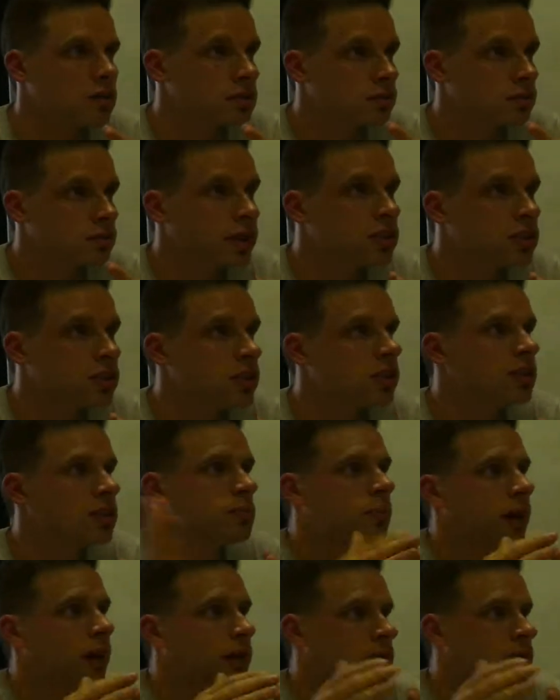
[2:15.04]
direction
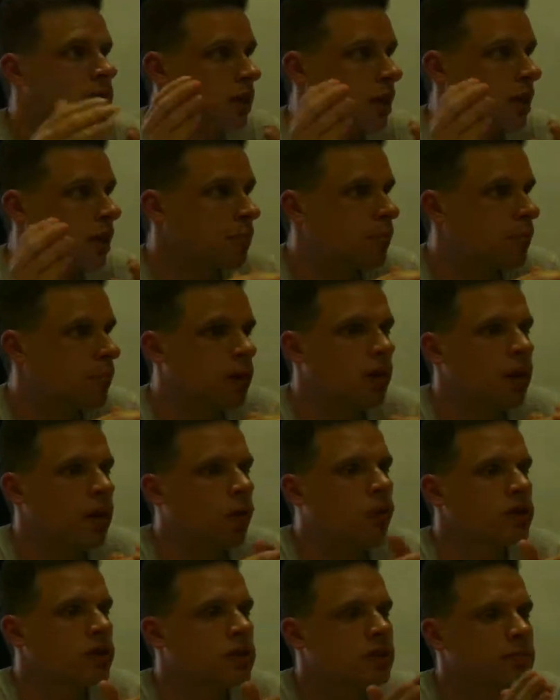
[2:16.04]
is, but
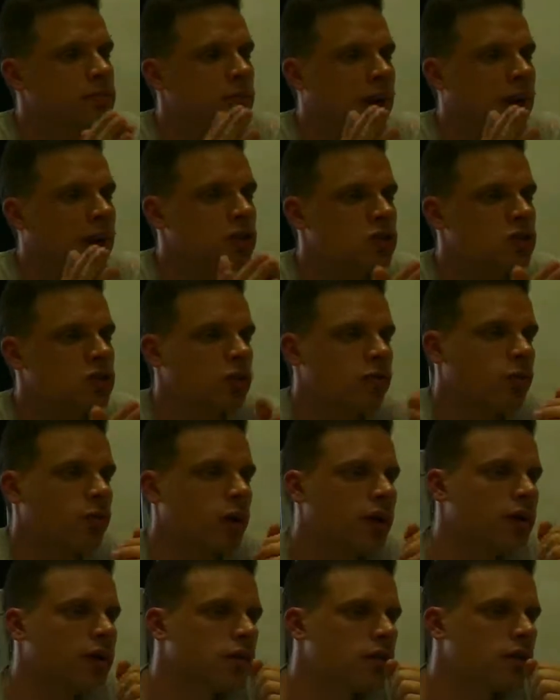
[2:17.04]
always has magnitude of
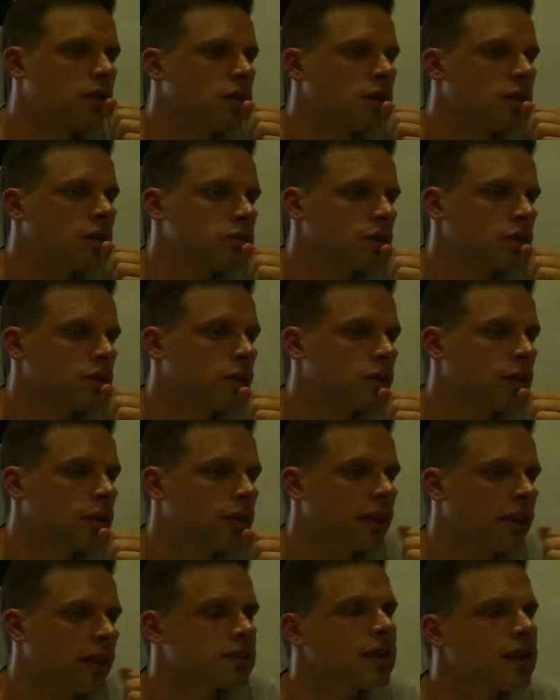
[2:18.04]
1. So
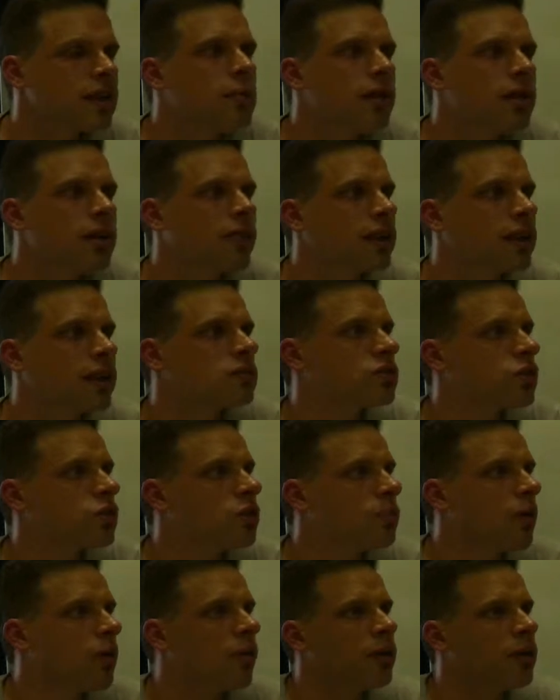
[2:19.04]
that's going to be a vector
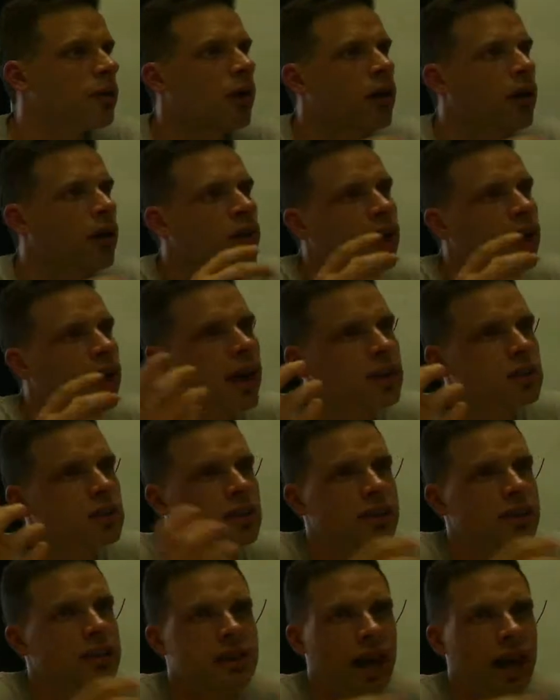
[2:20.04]
too, but we might want to
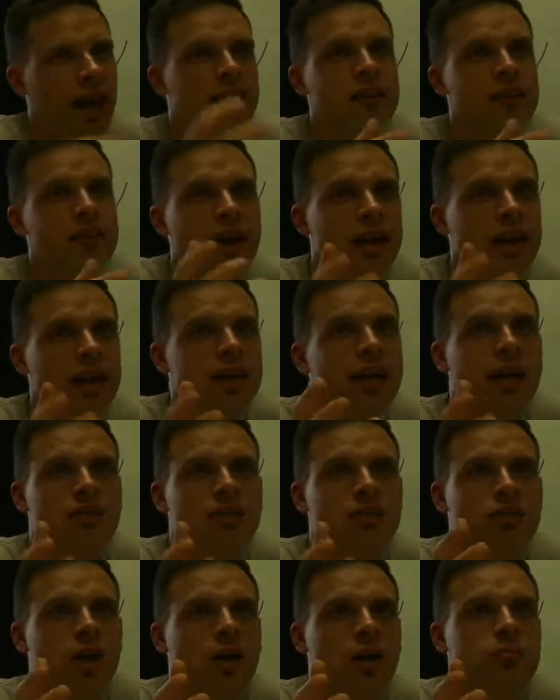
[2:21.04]
actually tag that in
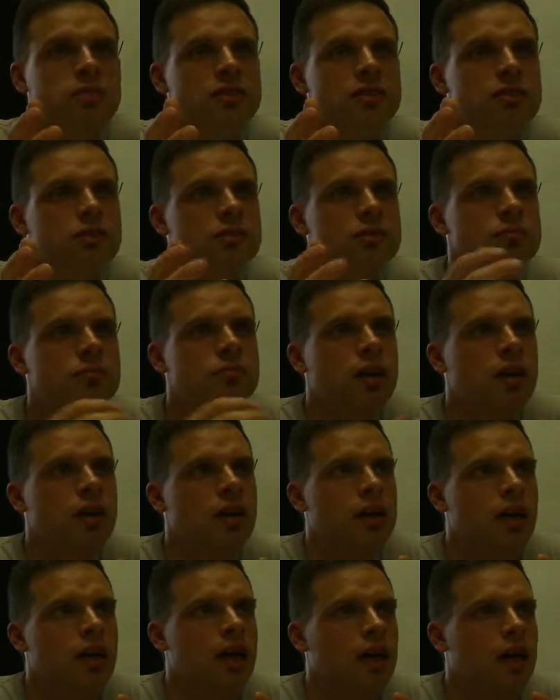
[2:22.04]
our type system
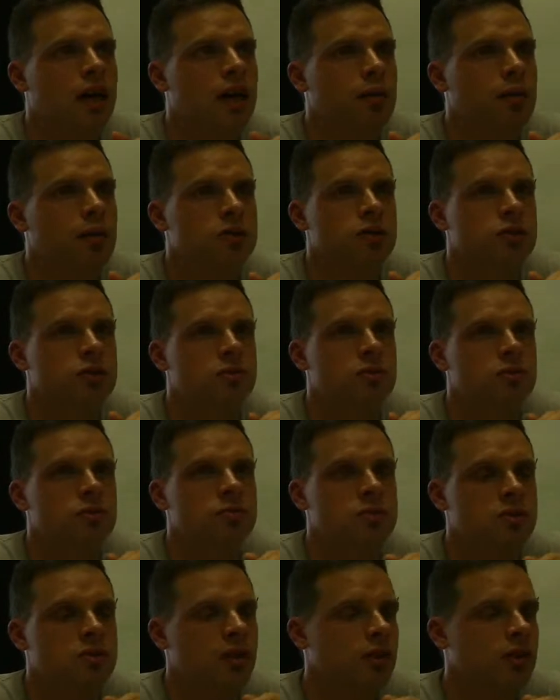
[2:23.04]

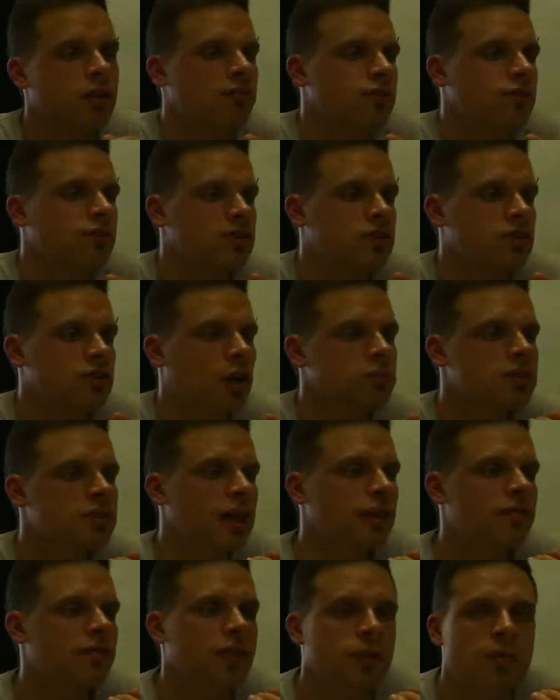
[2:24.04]
so for type
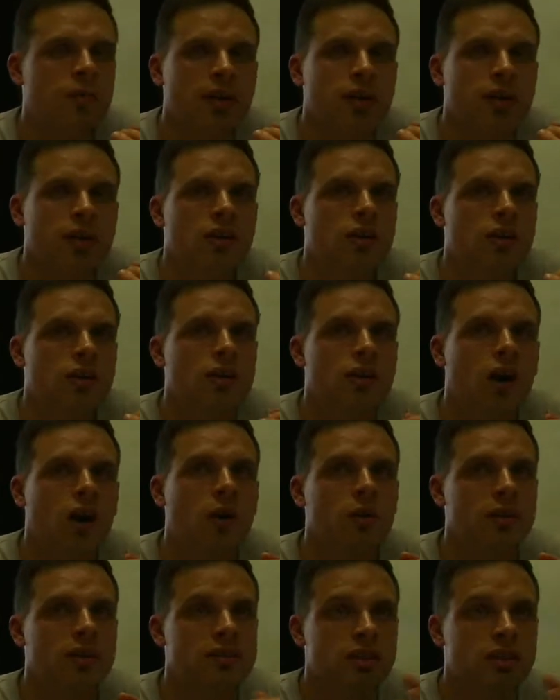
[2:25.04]
safety we can
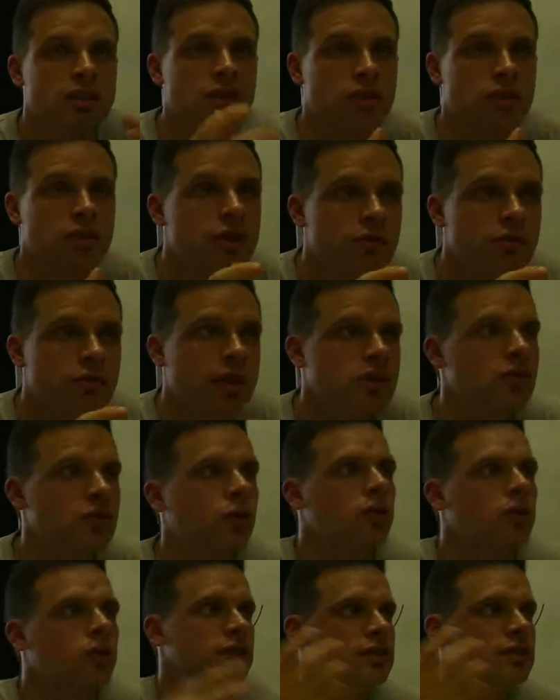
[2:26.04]
know, is it a unit vector
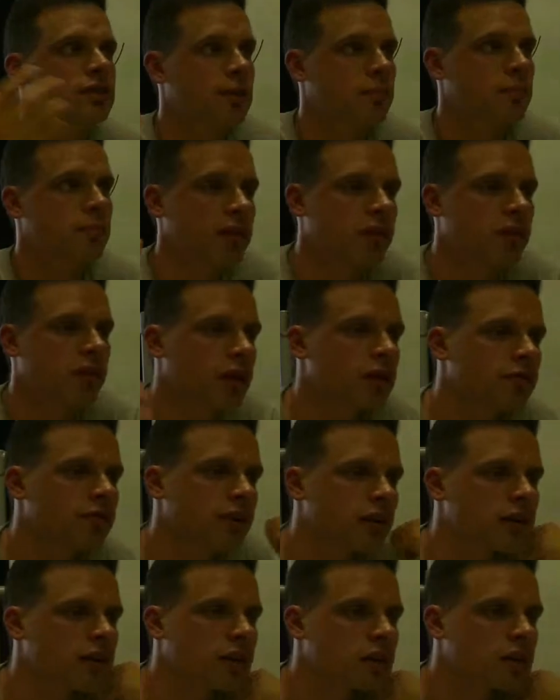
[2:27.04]
or is it some other kind of
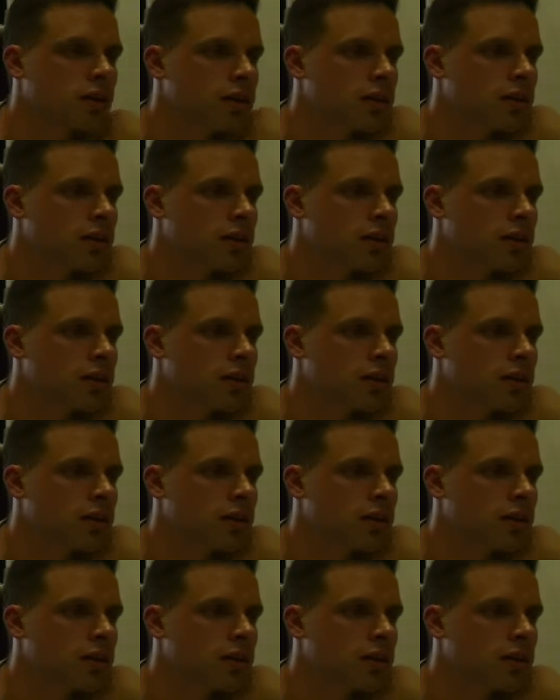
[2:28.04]
vector?